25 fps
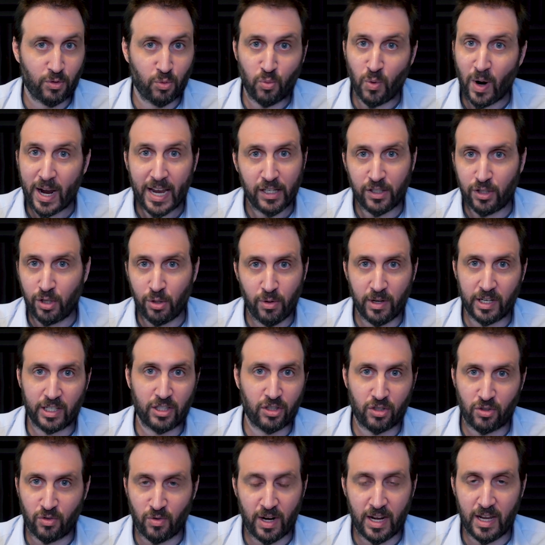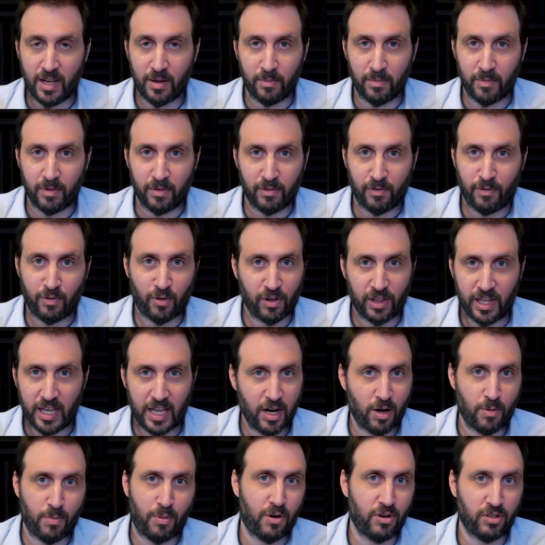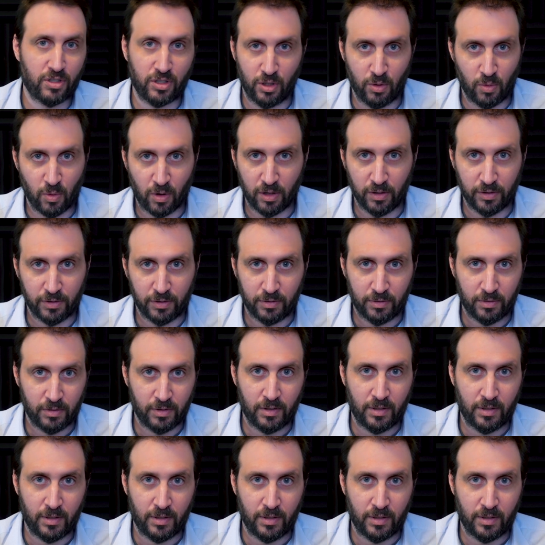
way too extreme for the interpersonal world.